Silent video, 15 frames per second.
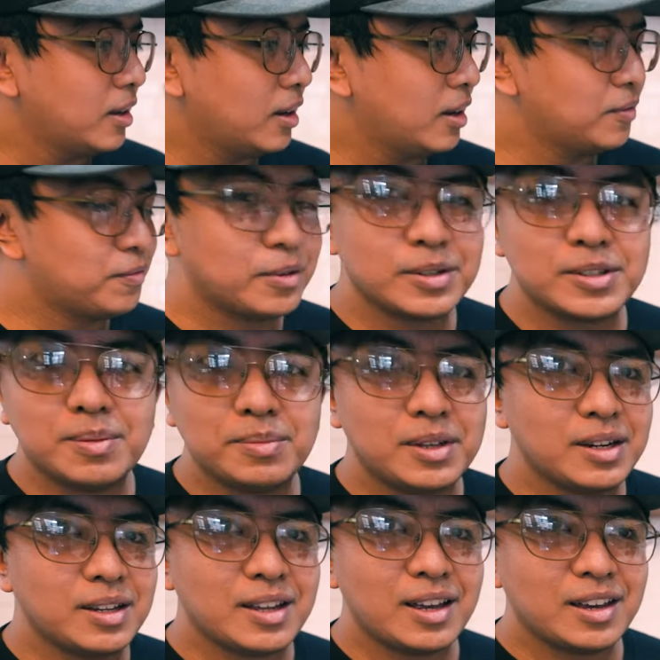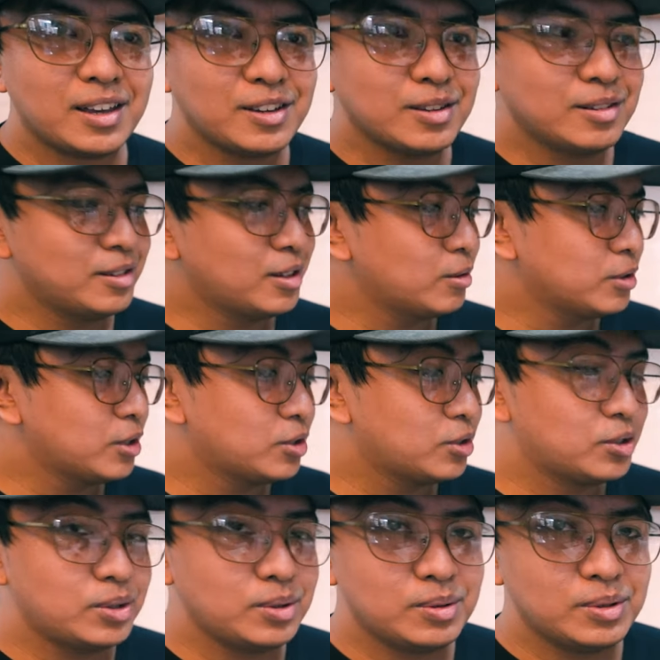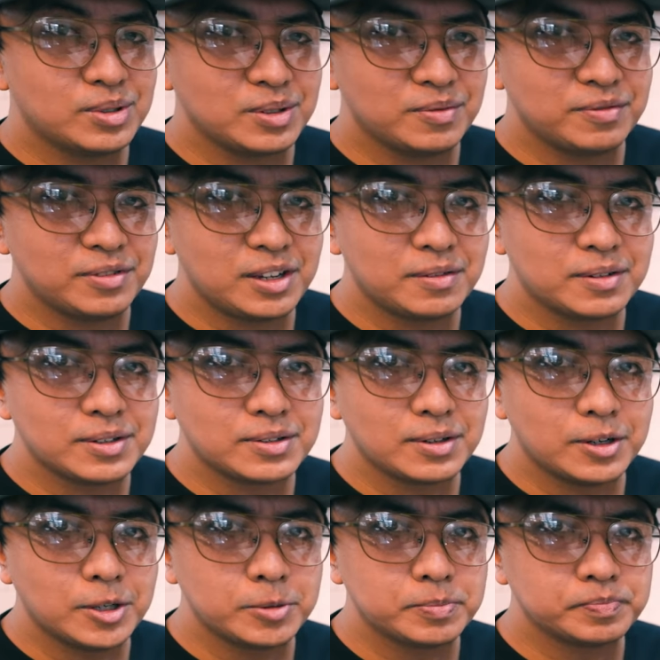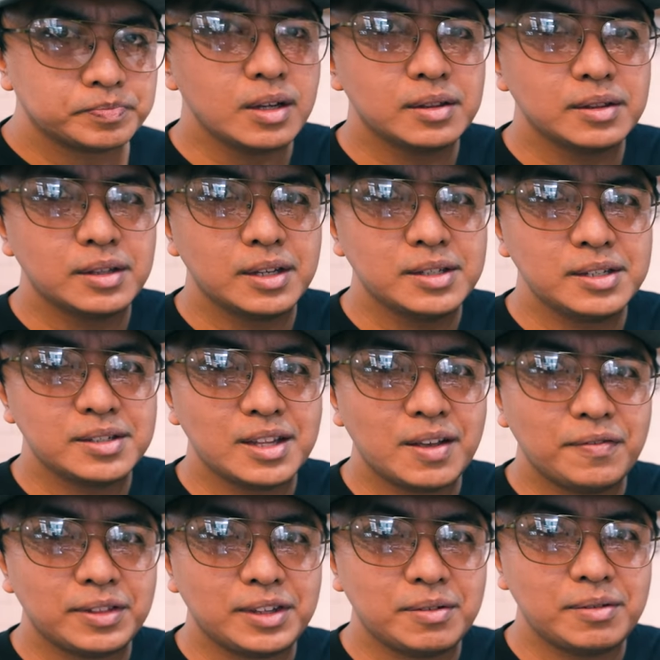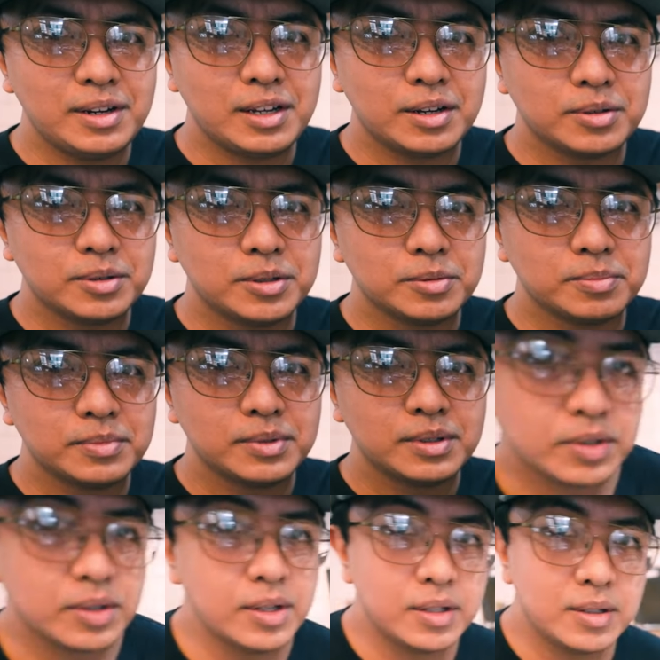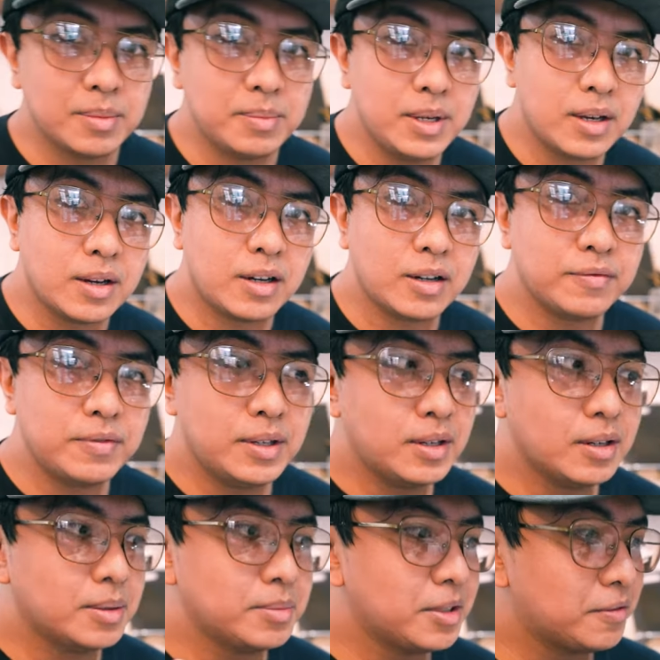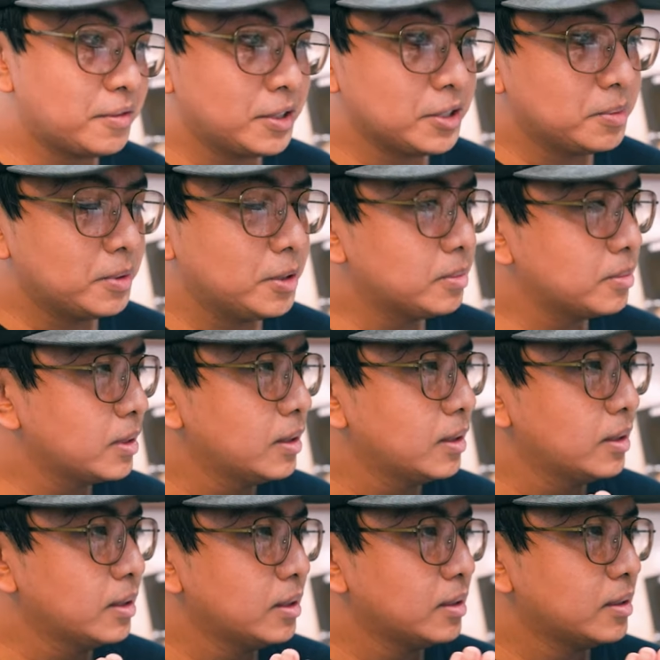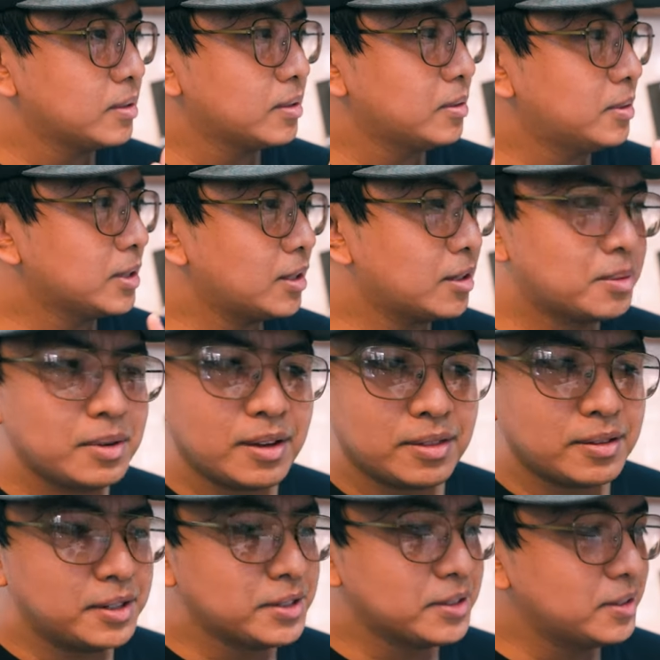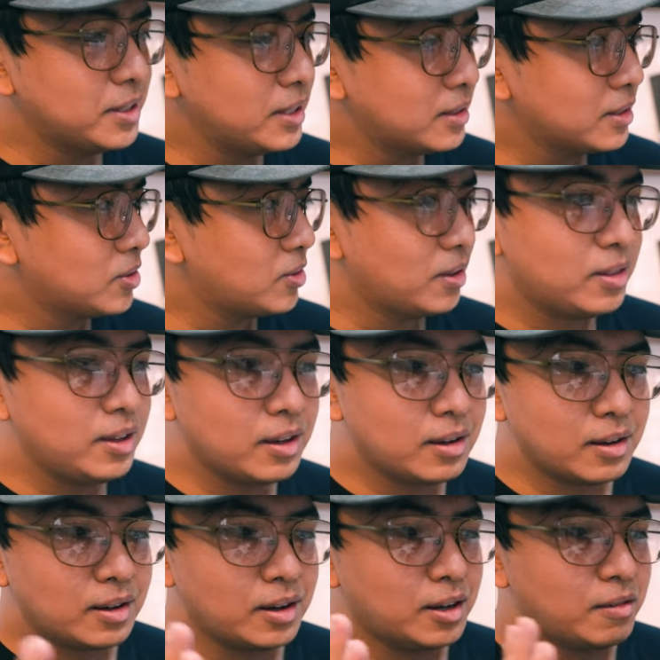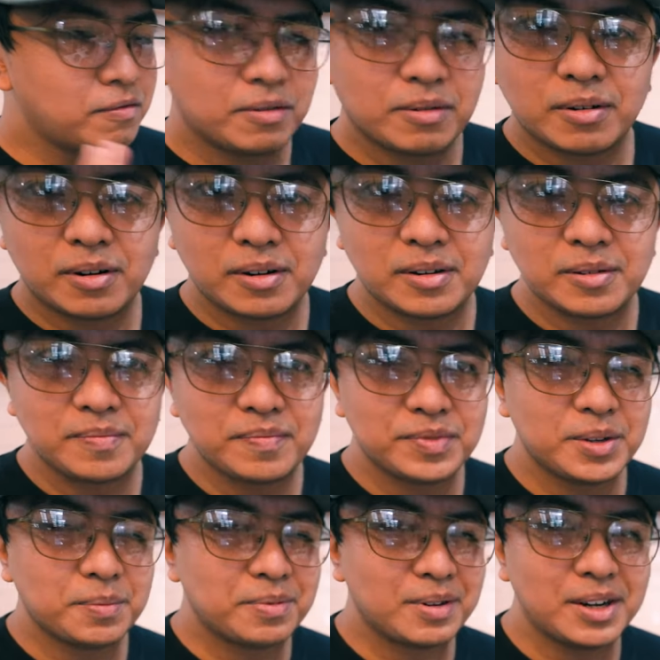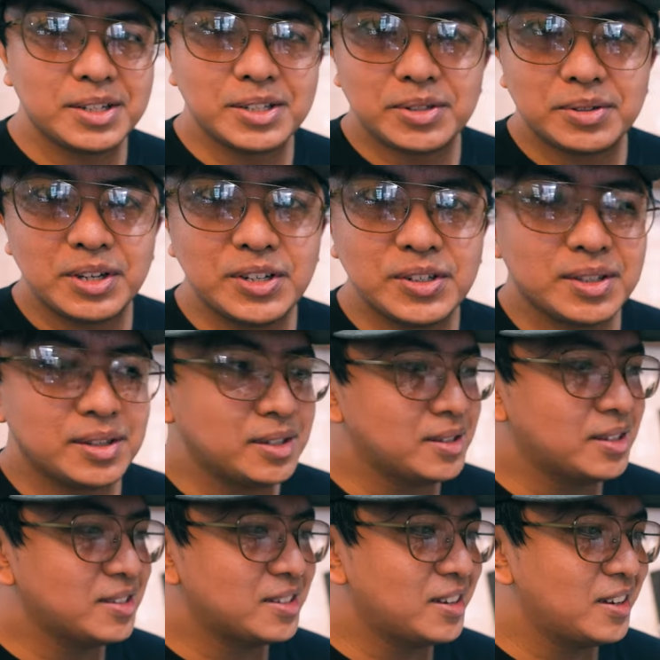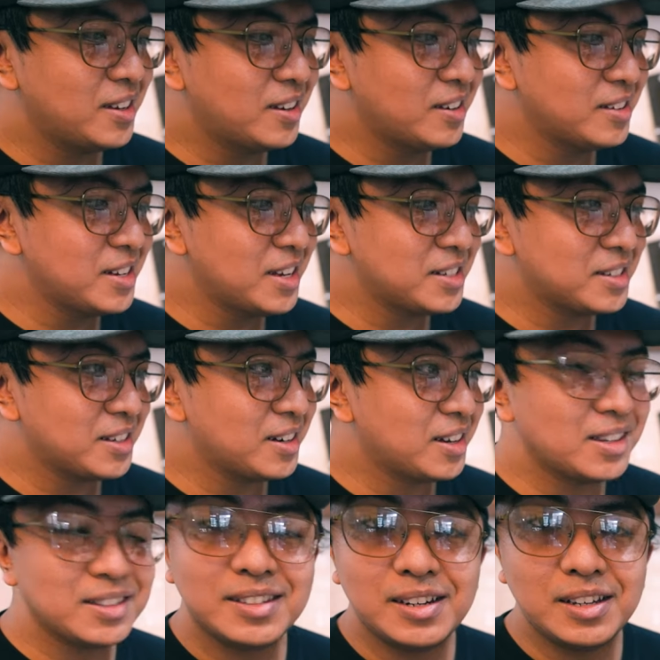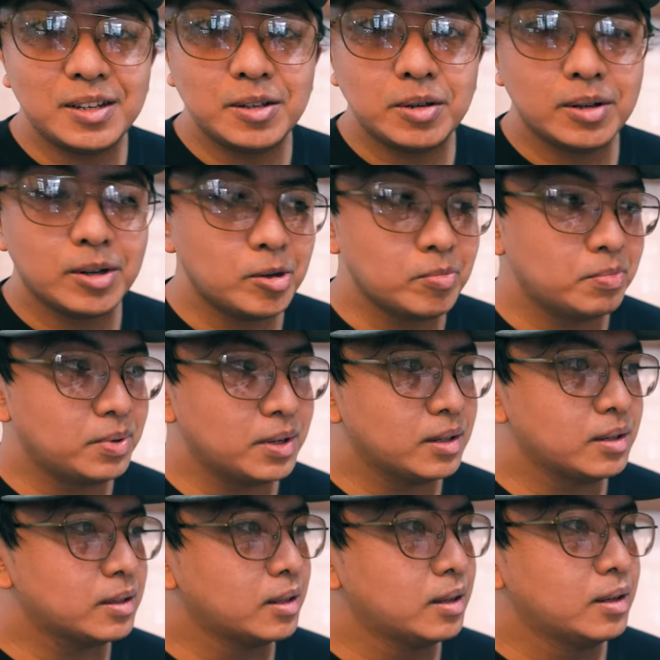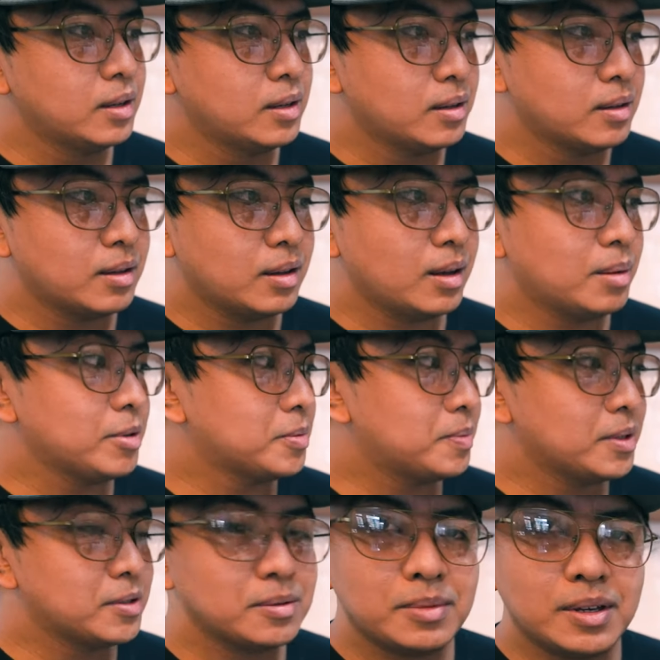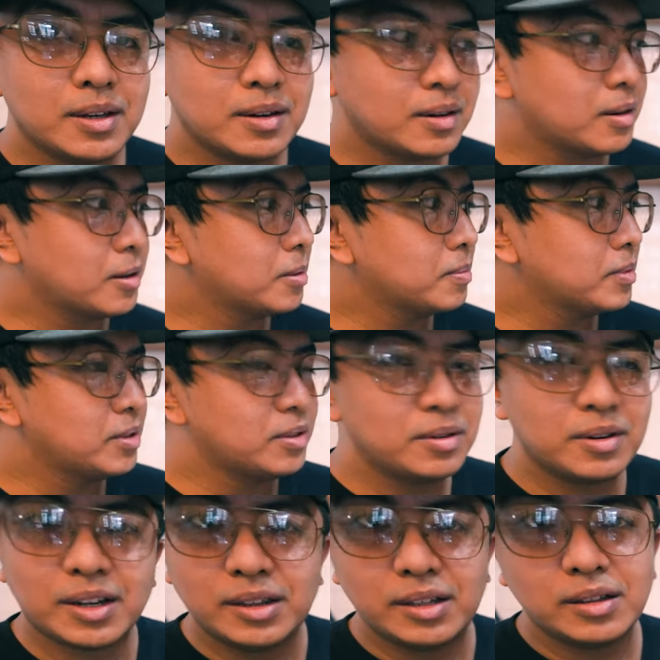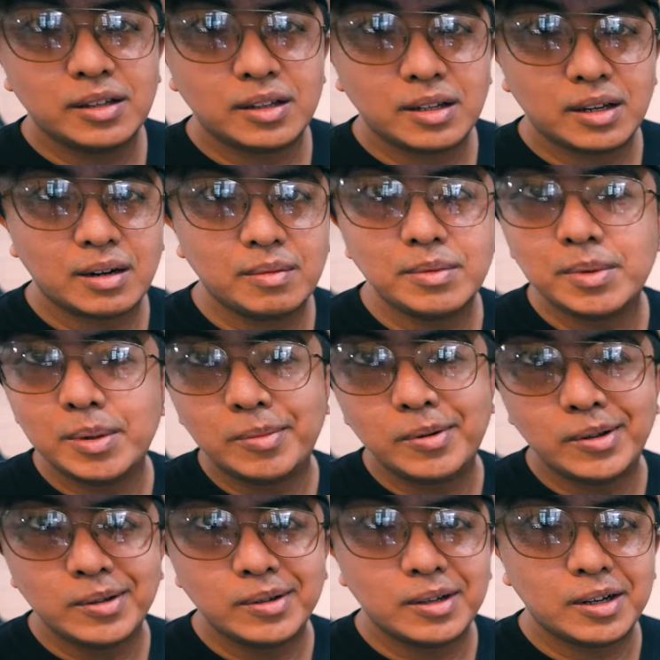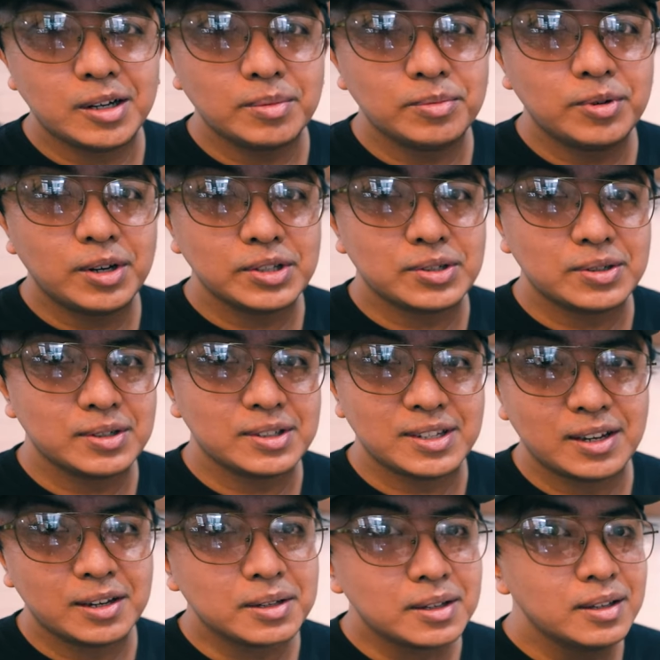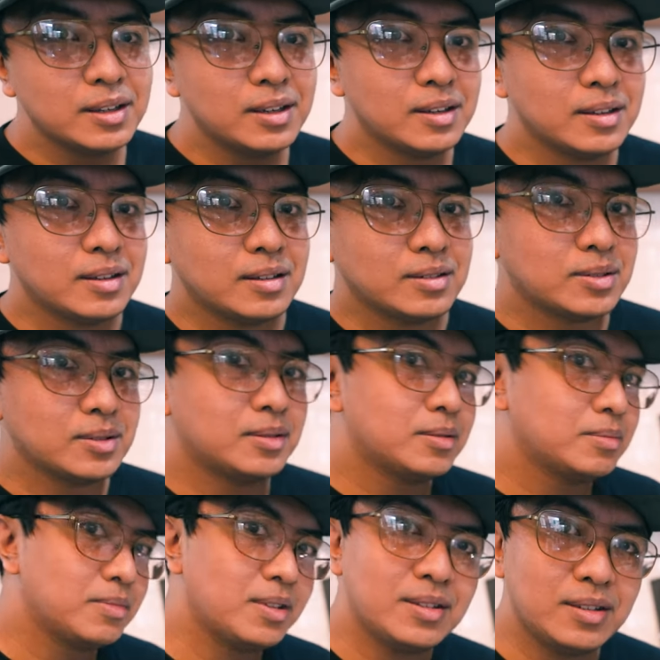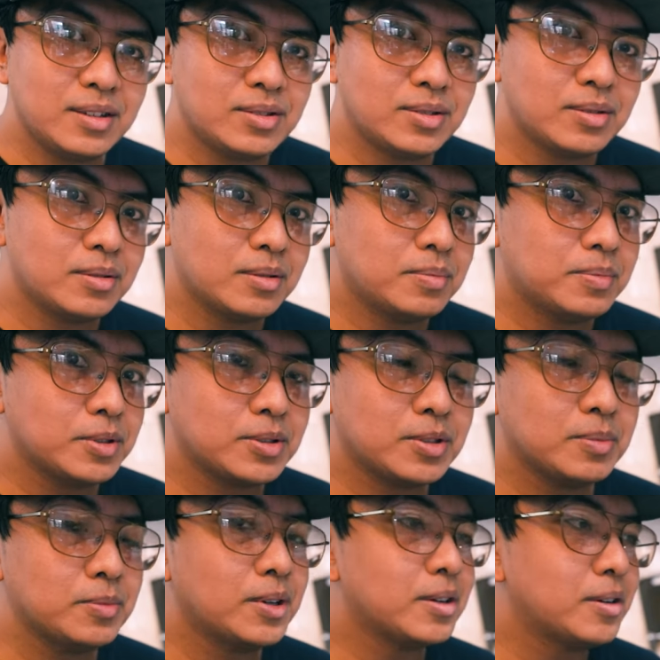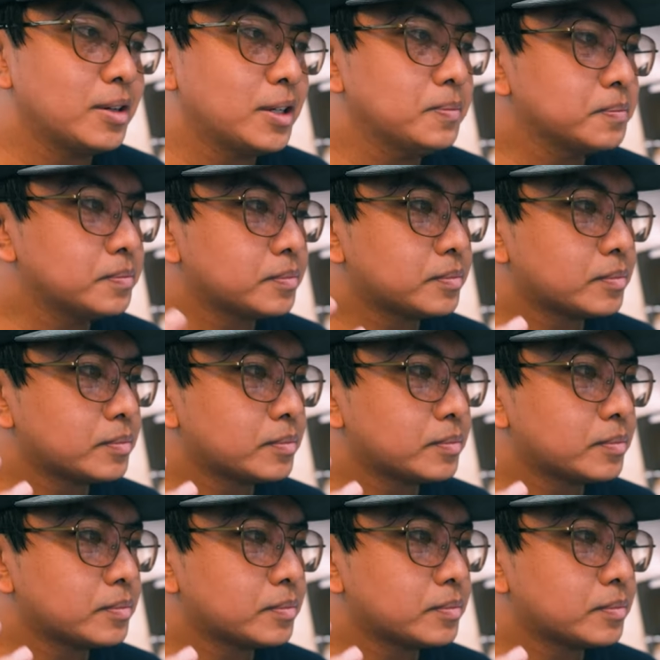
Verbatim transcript: And for something that I can, just choose some flavors on, this is definitely really cool. So this is the B Coffee, the Freshman. So what are my thoughts on it? So I think for the price range that this is in, it's a nicely built espresso maker. You're getting that removable water tank, so easy to put some water in.